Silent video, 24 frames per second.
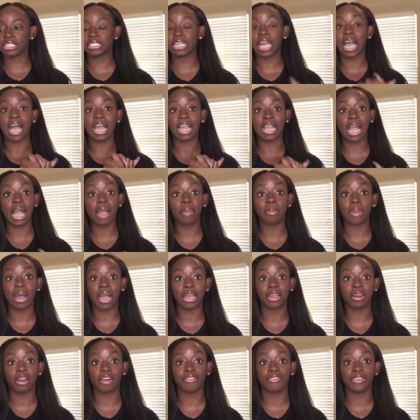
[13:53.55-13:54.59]
I got mine
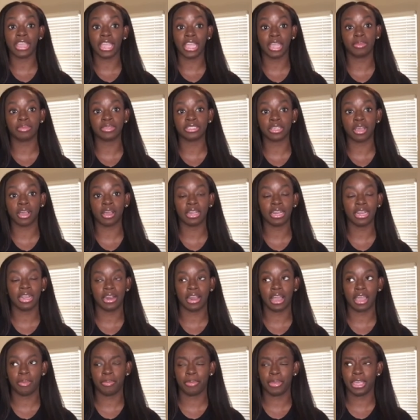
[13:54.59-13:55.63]
off of Amazon and I
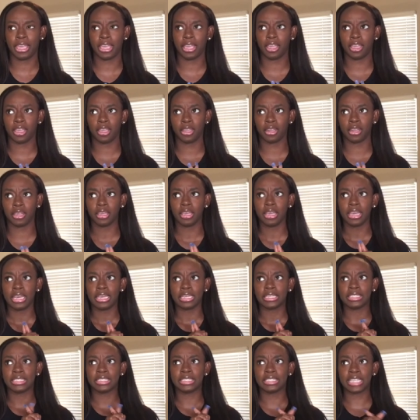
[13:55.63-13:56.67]
paid
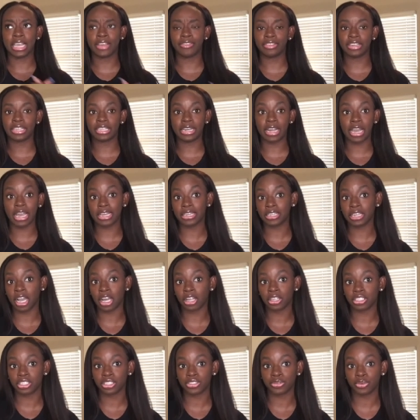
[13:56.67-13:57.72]

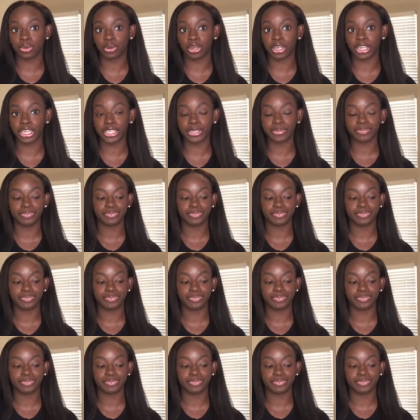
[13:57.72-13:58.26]
$79 for it,